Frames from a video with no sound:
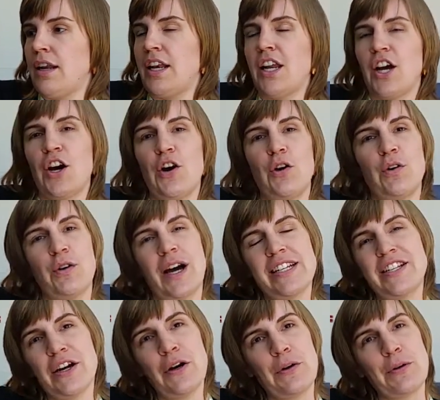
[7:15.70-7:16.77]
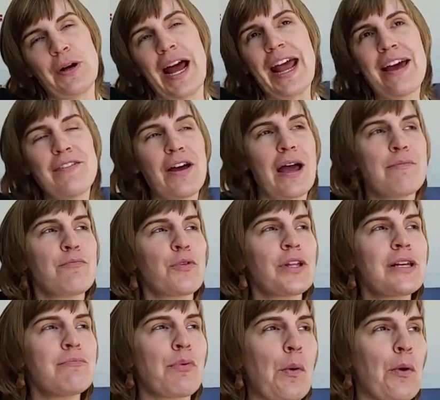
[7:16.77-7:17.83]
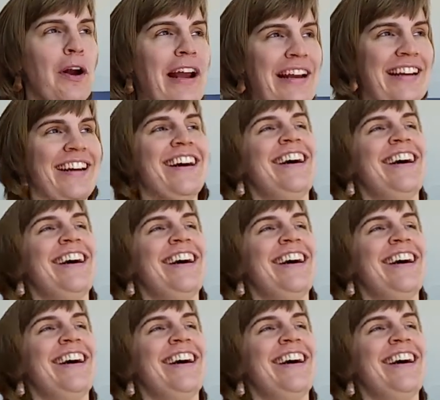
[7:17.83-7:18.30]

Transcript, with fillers: No, I don't. I have. I'm really boring.